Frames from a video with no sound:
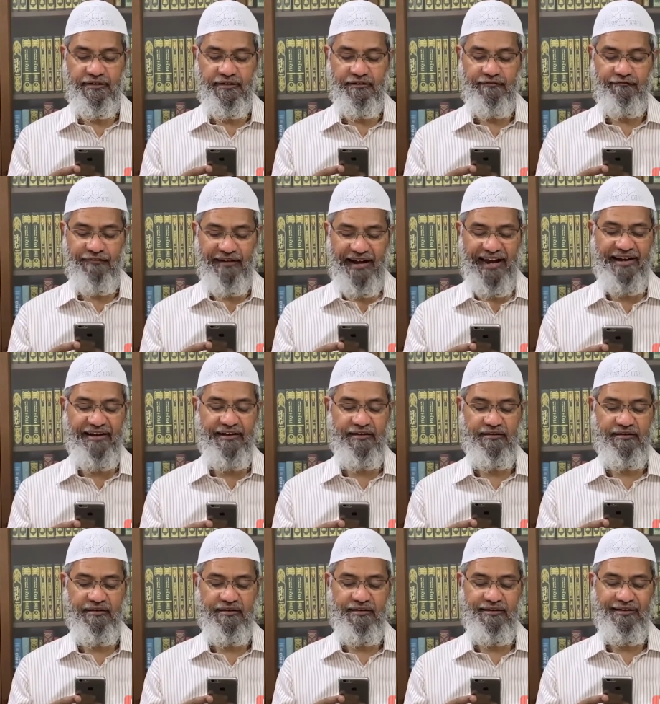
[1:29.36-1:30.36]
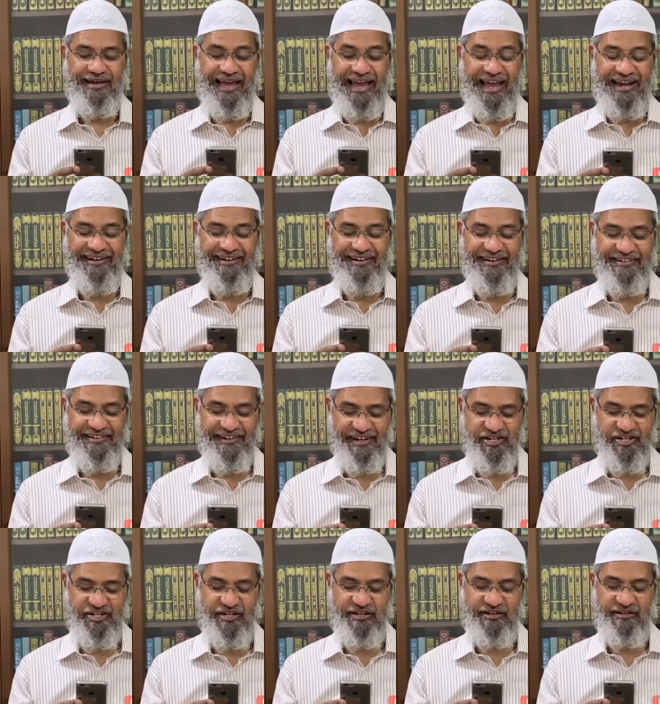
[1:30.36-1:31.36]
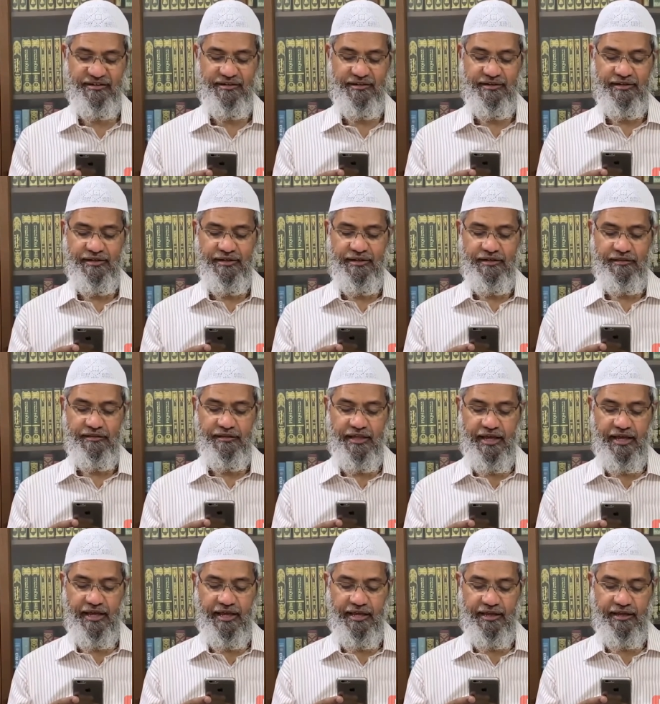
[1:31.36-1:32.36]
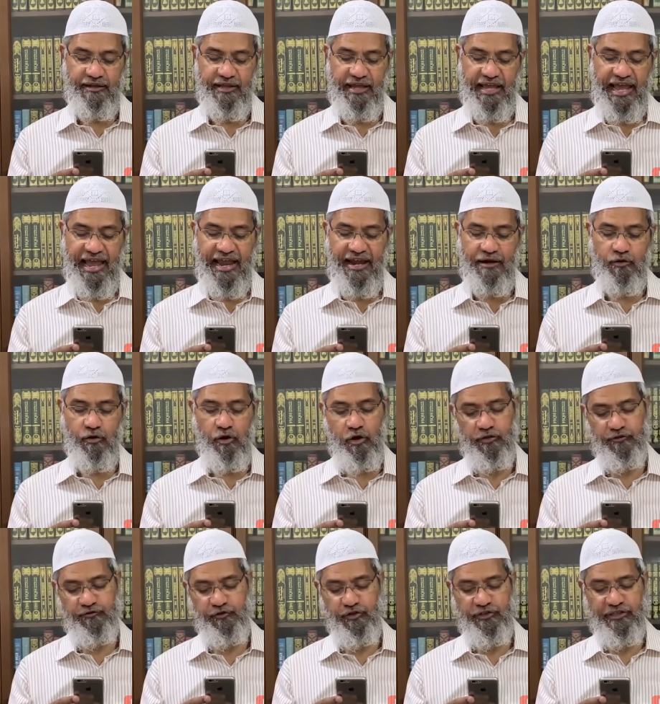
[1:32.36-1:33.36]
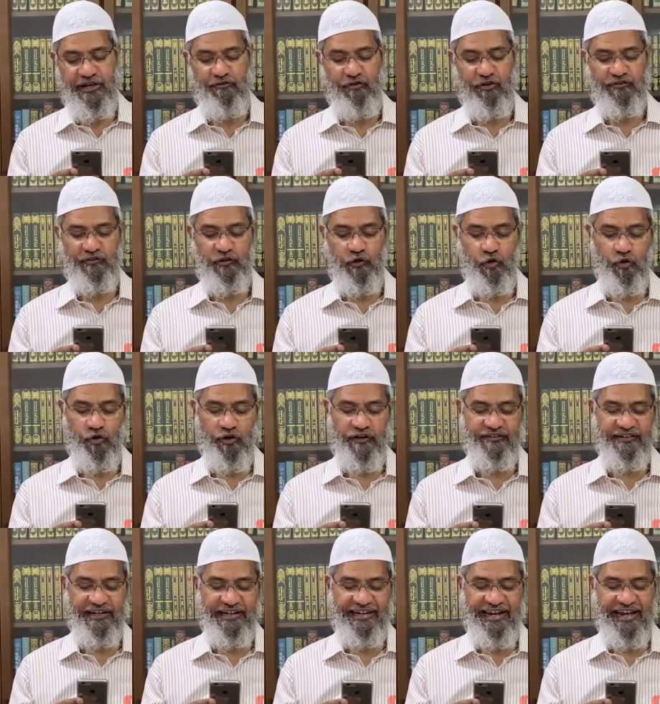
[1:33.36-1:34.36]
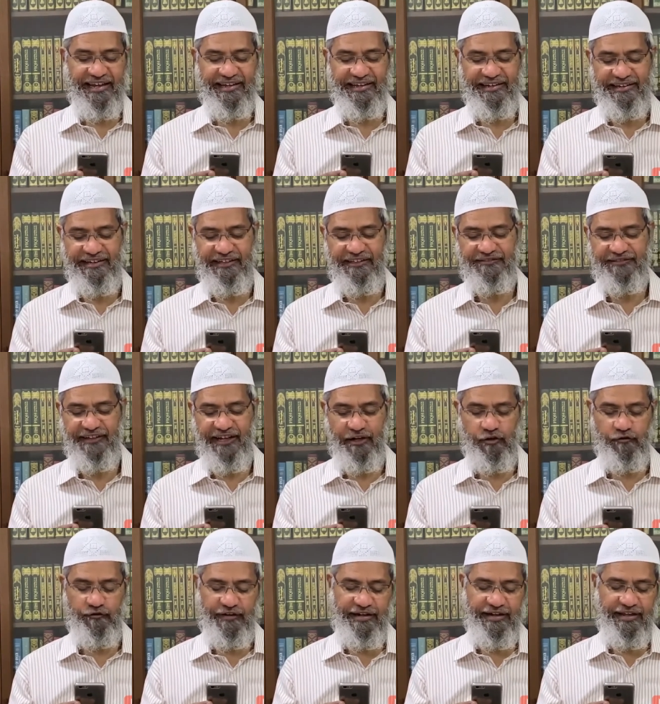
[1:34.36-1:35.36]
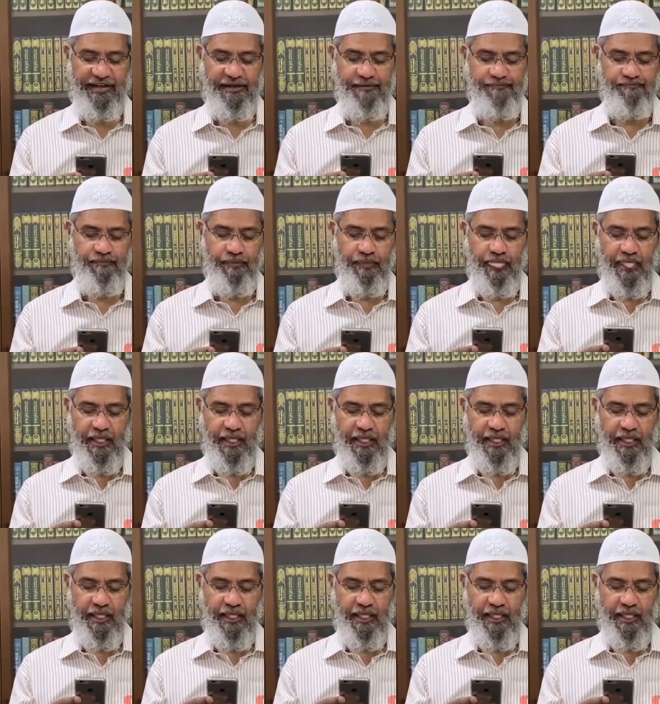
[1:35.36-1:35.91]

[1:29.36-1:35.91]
flood and destruction there, and also there was a locust attack in east side of India.